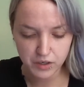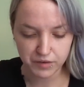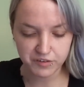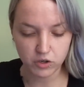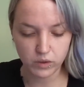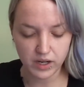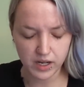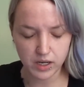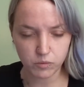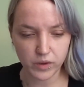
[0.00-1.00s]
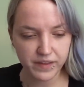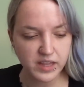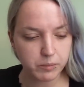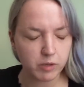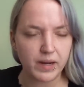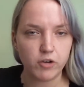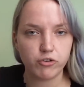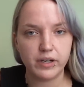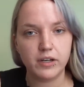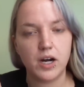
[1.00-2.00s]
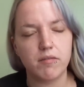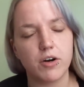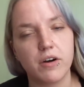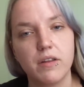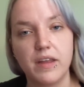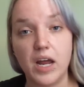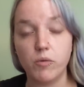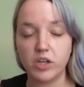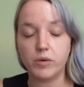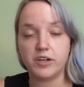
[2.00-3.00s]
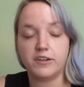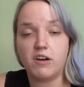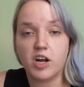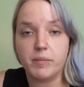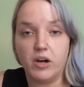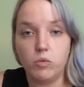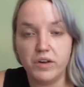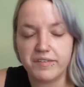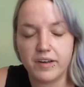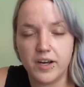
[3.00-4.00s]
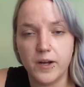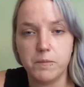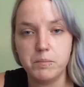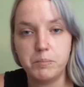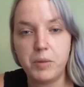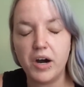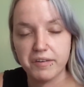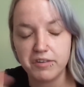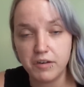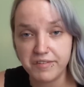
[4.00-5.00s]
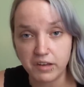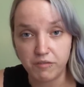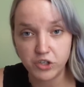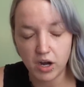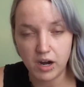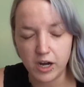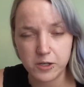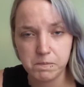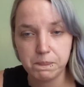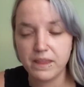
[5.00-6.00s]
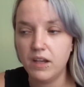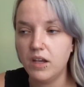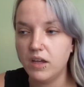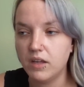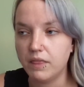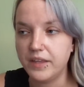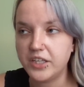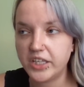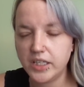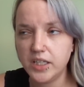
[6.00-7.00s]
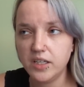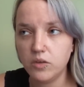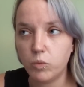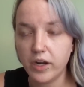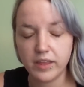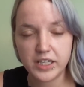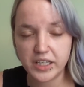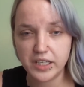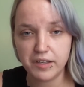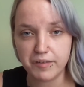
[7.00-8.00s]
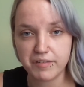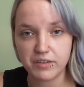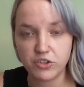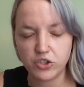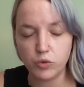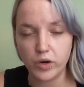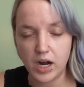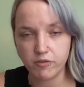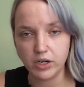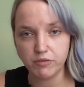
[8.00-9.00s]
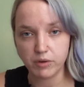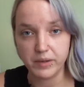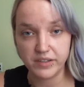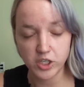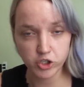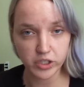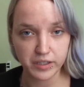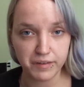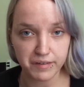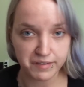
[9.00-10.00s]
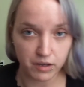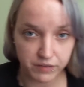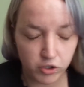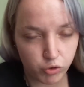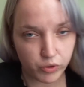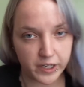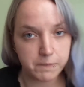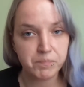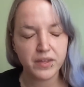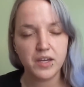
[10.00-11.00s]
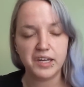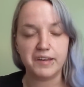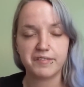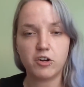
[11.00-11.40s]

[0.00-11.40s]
So, one thing that Blue Badger didn't cover that I really wanted to talk about was positive self-talk. One of the keys to recovering from addictions and self-injury is